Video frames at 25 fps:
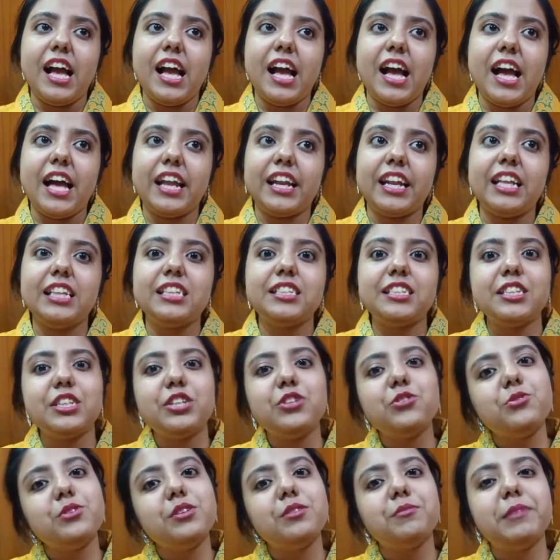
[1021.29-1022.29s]
And I'll
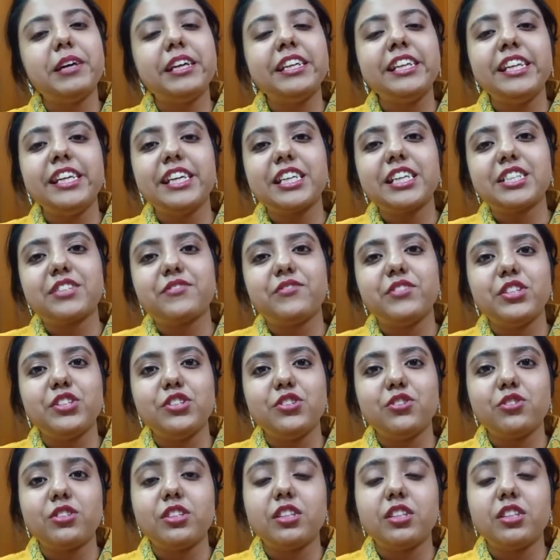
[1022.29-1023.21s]
see you in my next video.